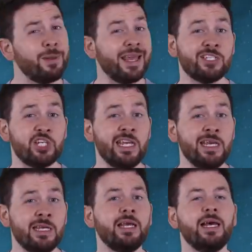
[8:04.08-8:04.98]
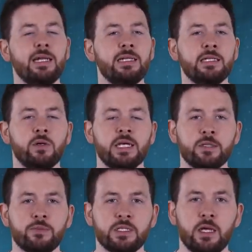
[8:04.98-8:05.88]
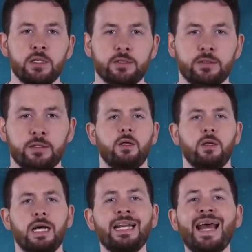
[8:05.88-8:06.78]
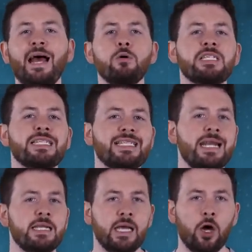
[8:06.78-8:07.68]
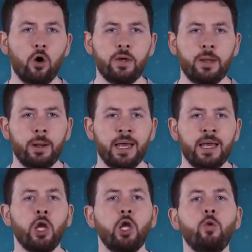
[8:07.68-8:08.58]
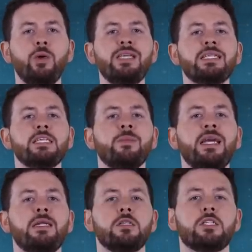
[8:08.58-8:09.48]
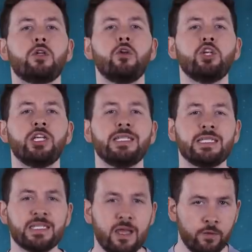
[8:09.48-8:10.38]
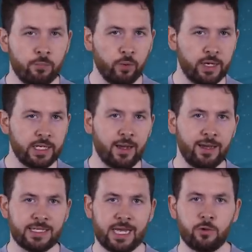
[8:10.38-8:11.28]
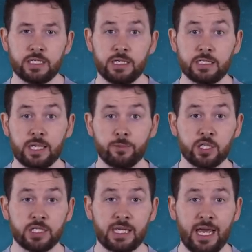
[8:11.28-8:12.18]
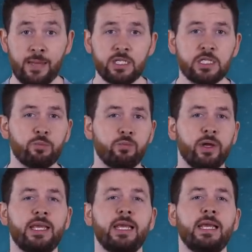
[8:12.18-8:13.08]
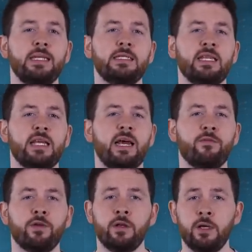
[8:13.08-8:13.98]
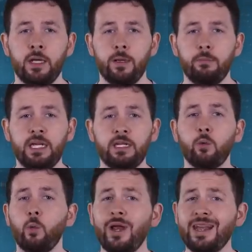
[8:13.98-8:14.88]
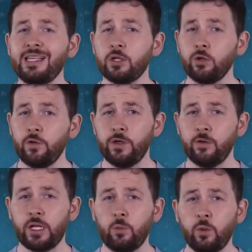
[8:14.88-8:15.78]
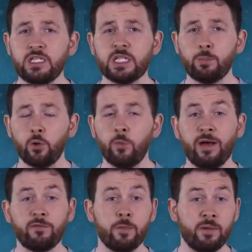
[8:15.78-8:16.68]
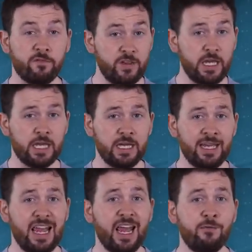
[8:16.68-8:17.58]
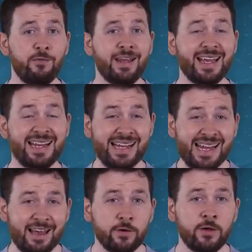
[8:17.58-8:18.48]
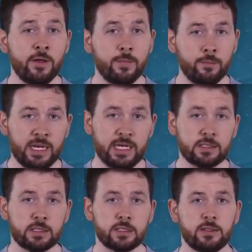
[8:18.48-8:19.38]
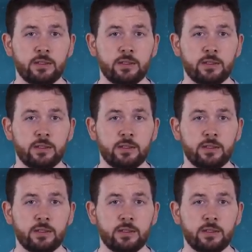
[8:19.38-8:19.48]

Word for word: PSG a little less absurd. An outstanding holding player, Luis has made an astonishing 7.9 tackles and interceptions a game since breaking into the 11, meaning that when he's on the field he wins the ball back for Benfica every 11 minutes.